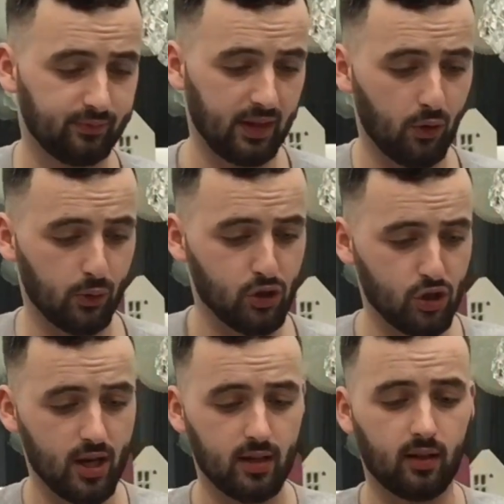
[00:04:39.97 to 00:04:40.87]
give it a wee
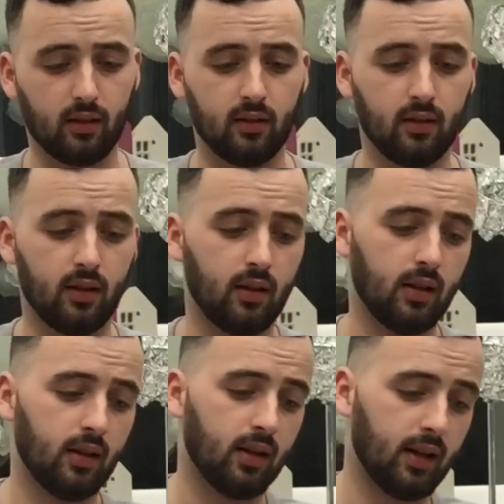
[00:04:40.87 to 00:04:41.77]
shake,
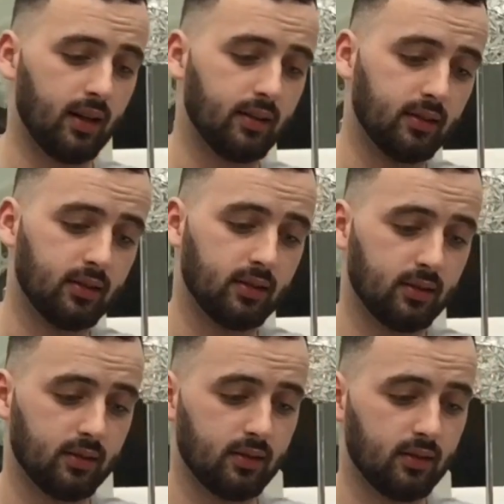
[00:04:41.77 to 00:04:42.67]
and
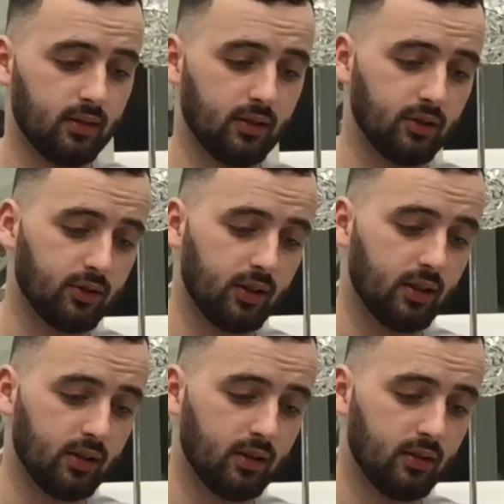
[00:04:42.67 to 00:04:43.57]
you're just going to